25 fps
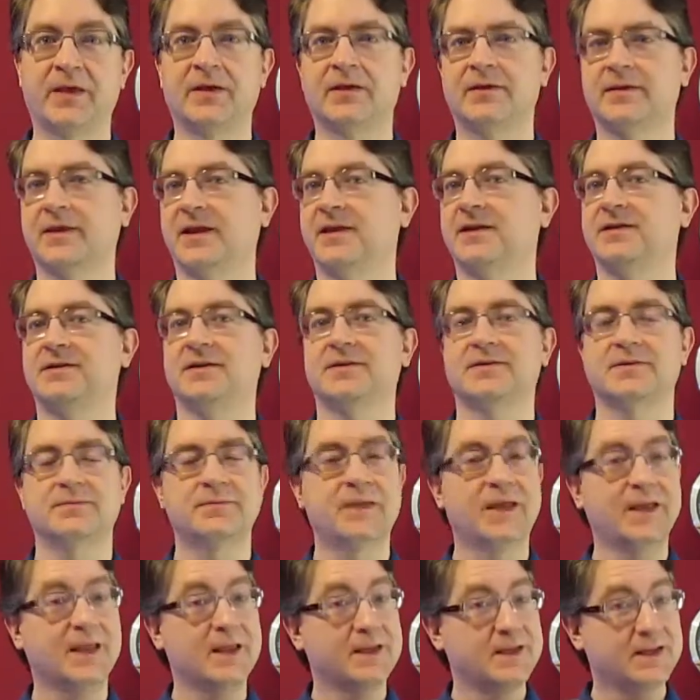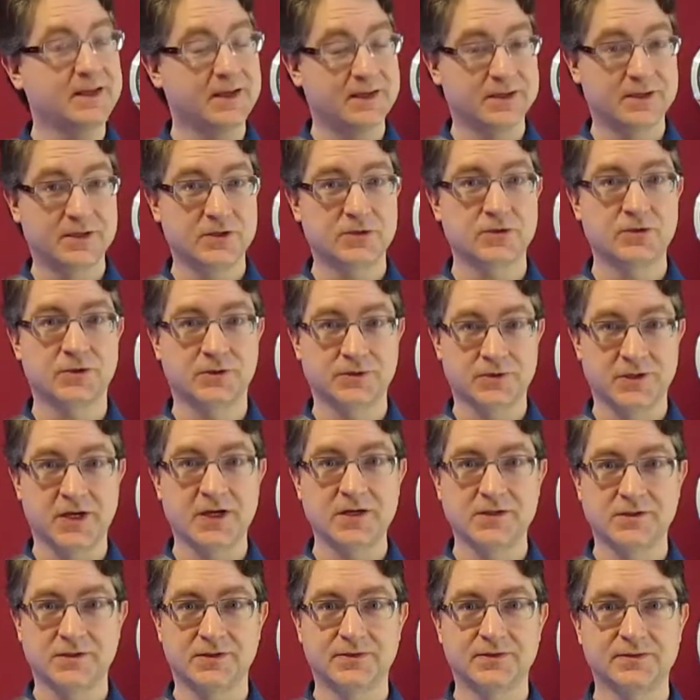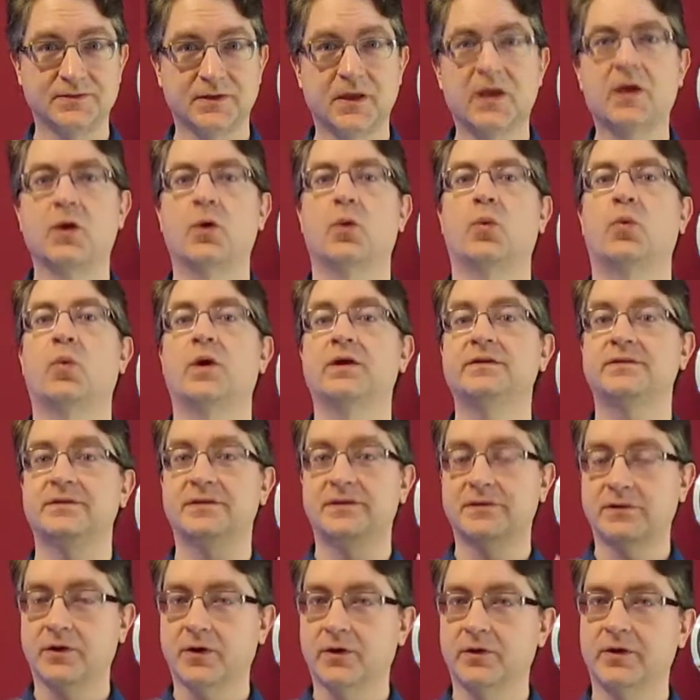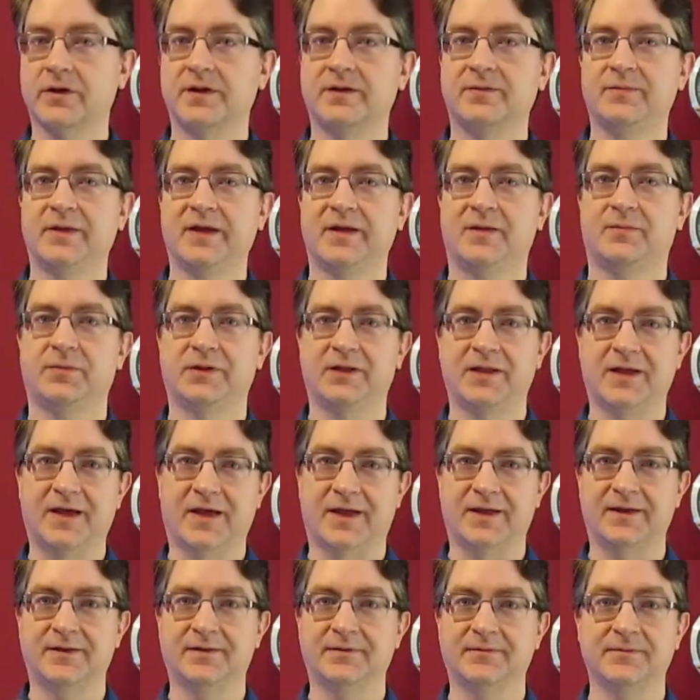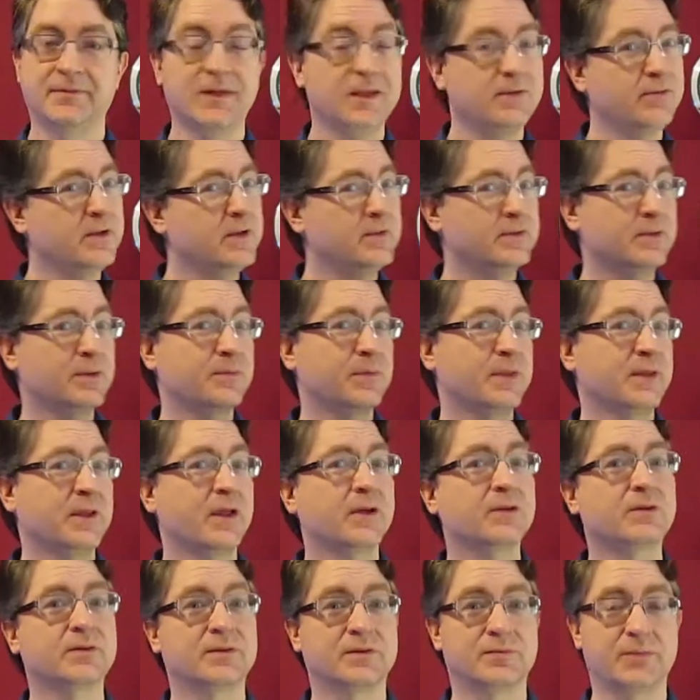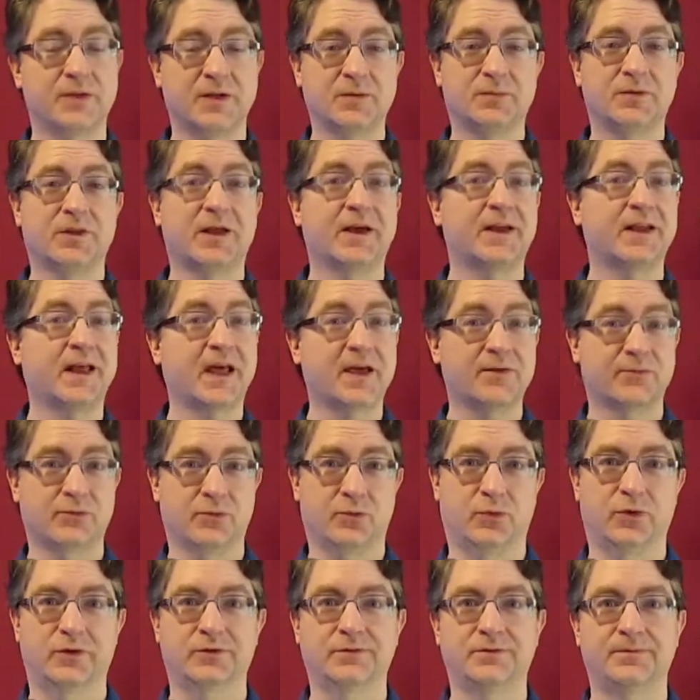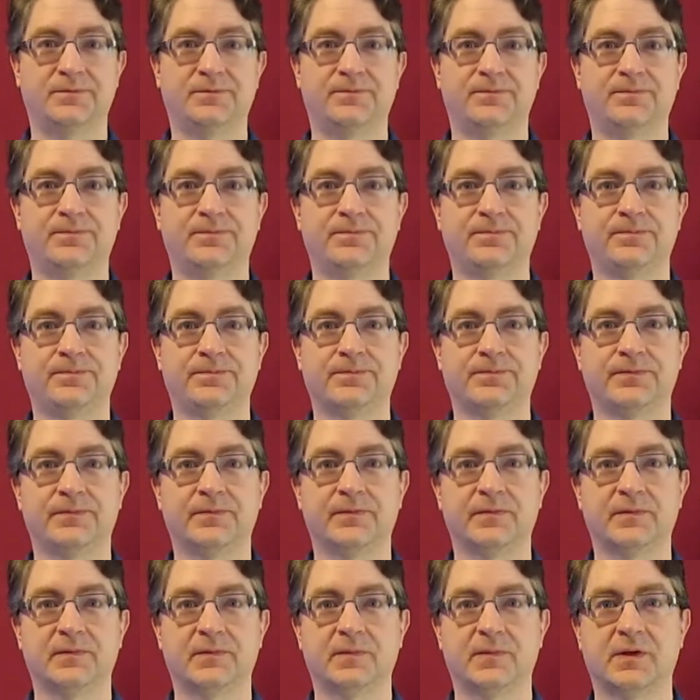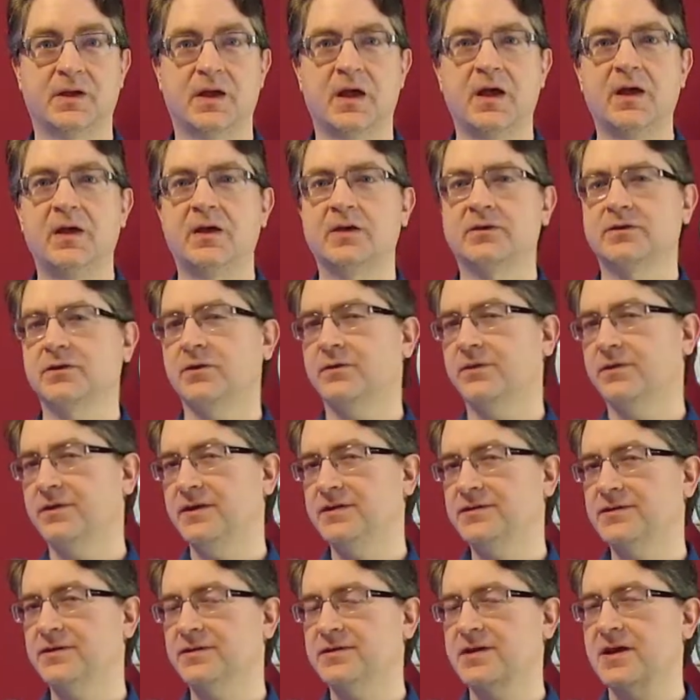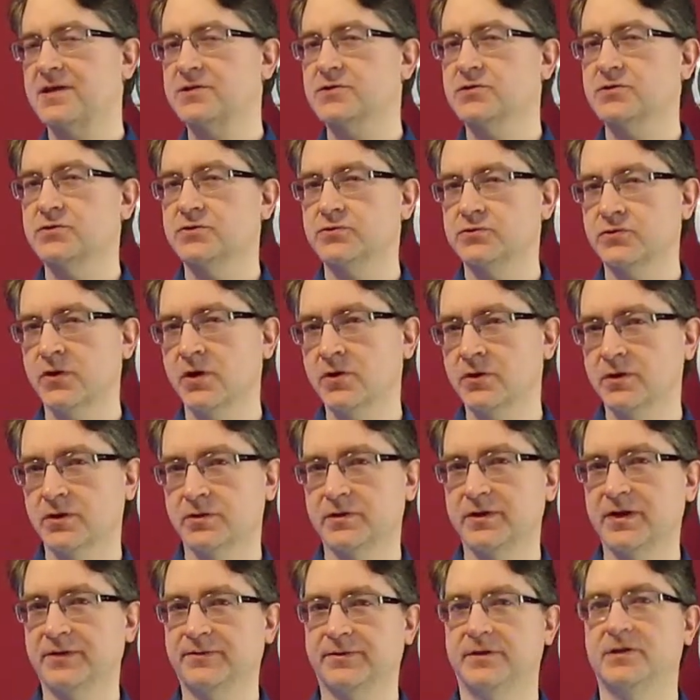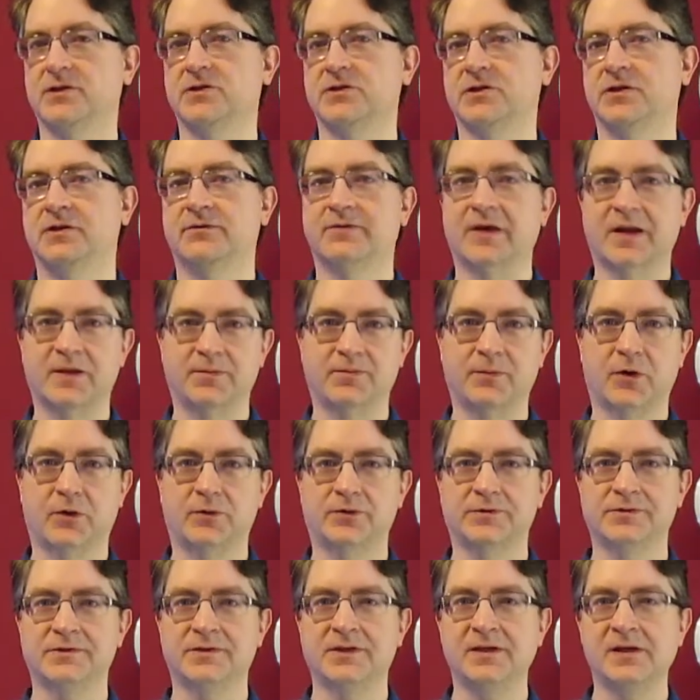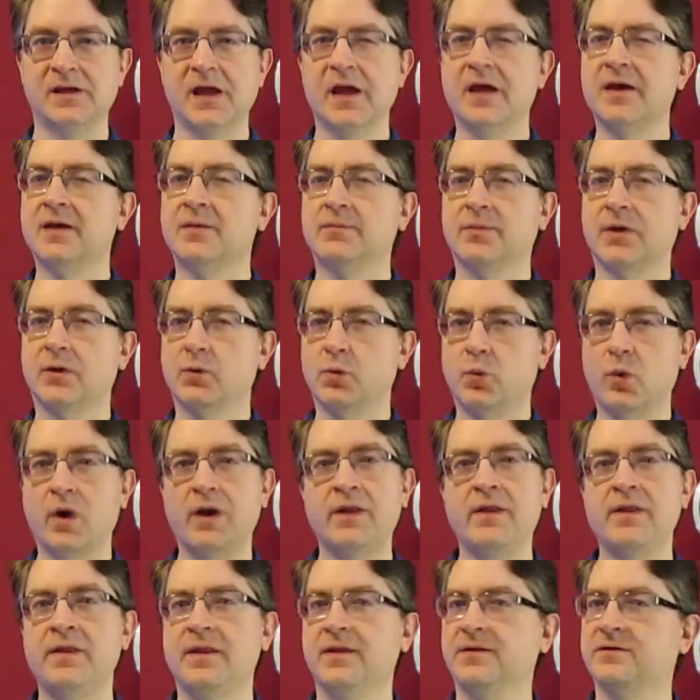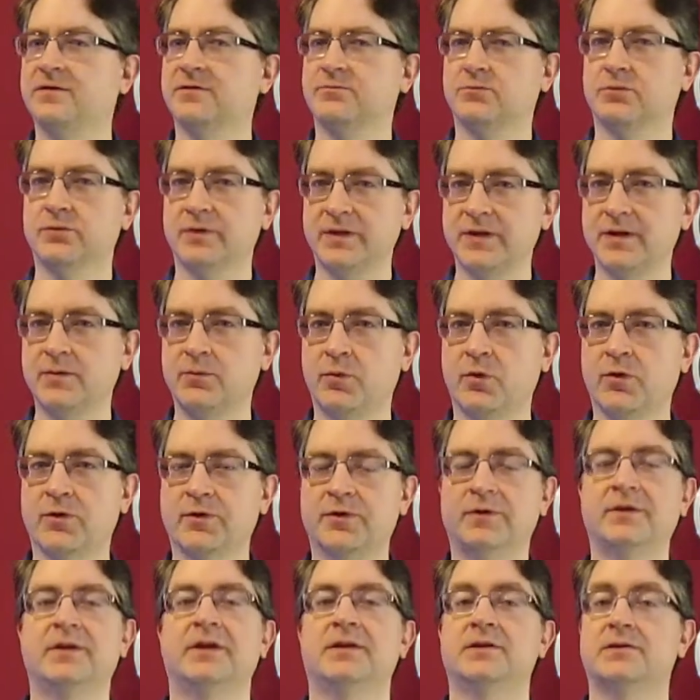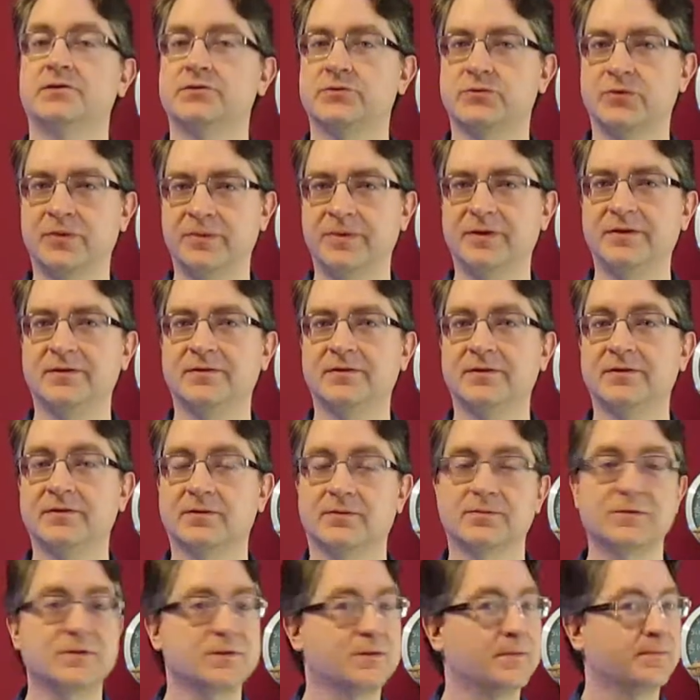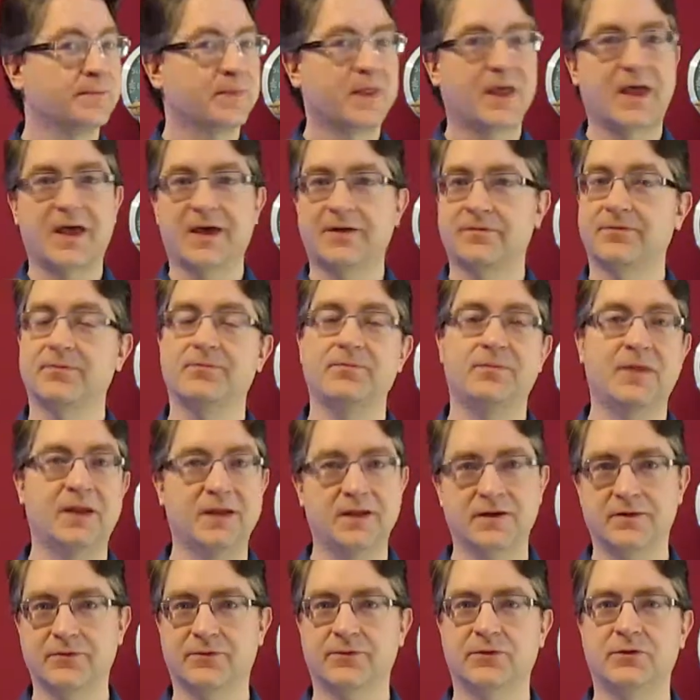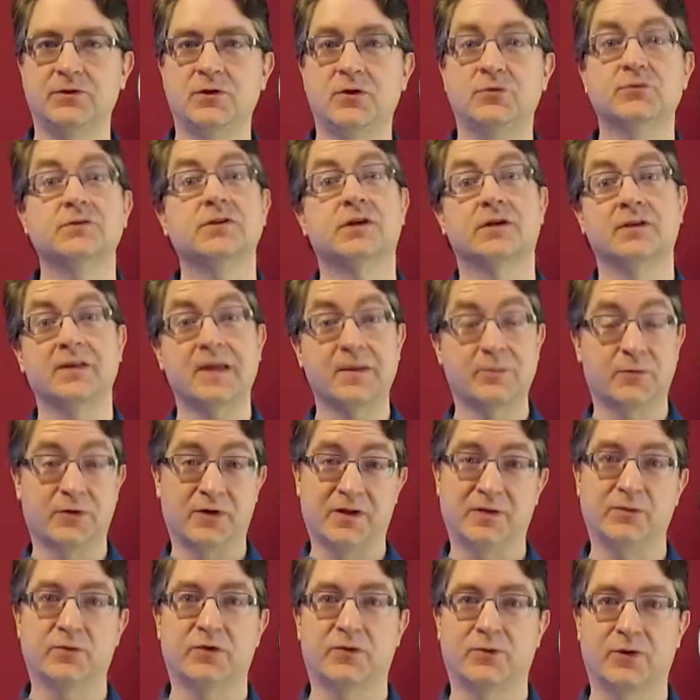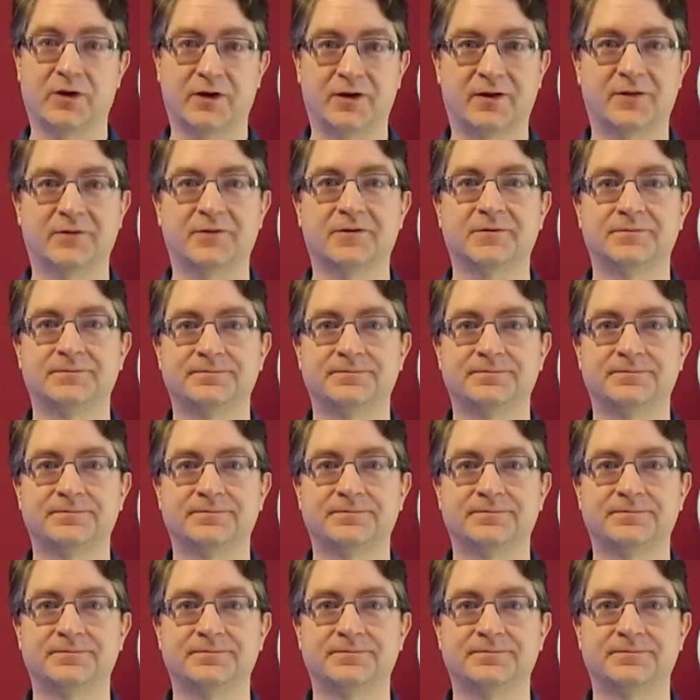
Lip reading: that it doesn't make any additional changes once it's already been applied, even if something else has been applied afterward. So this is a stronger definition of idempotency, but one that's really important in distributed systems that have many different nodes collaborating with one another.